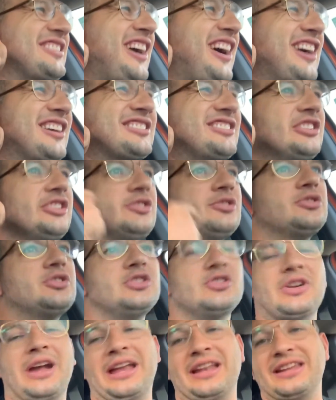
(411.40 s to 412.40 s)
talk to you,
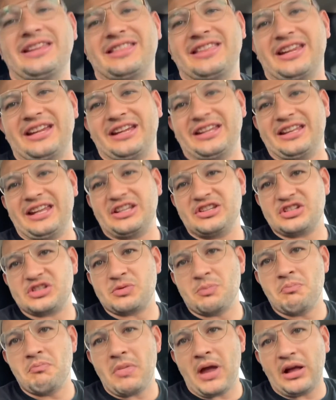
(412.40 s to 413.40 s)
do anything, and they
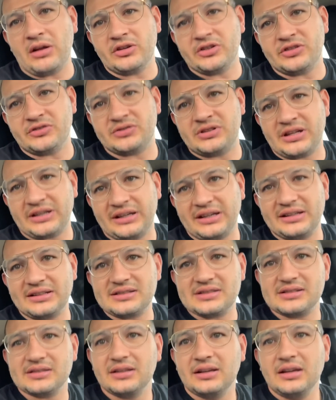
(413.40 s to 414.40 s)
just mail you
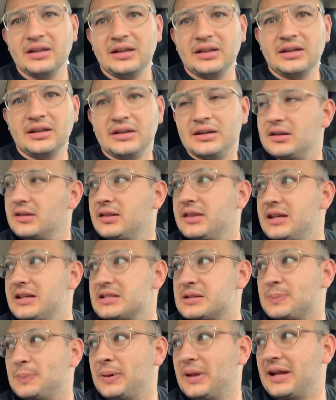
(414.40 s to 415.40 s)
tickets.
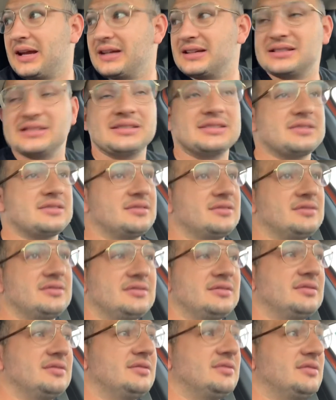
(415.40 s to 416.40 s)
This place
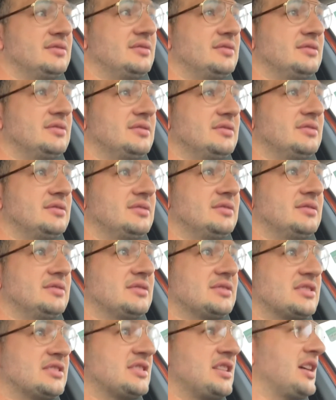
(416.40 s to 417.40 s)

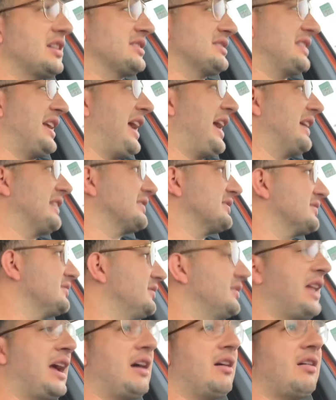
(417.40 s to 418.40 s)
sucks ass.
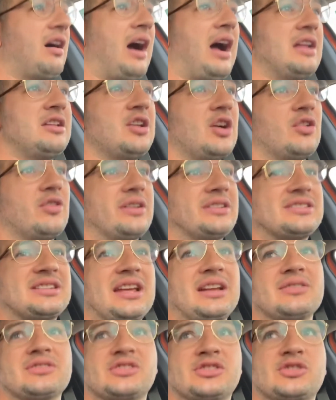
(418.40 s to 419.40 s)
Now, I know I
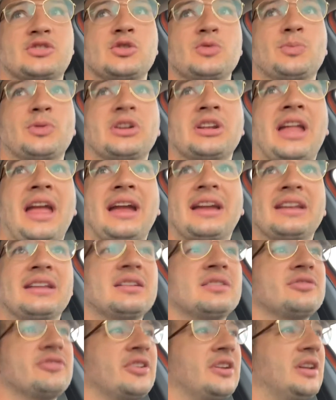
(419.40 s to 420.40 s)
sound super
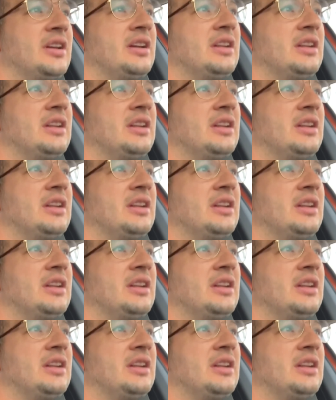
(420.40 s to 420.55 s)
negative,